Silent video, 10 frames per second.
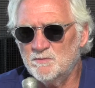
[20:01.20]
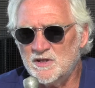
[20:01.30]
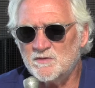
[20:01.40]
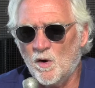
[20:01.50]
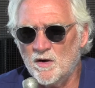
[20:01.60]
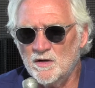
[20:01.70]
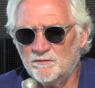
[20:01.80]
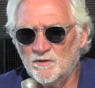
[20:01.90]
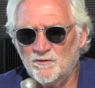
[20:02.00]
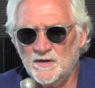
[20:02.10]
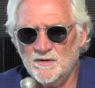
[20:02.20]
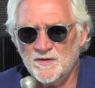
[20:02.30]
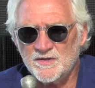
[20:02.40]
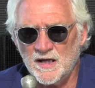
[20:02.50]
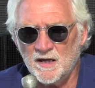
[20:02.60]
be smart enough to figure
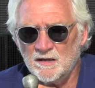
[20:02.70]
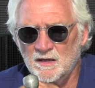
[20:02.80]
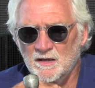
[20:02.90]
this out,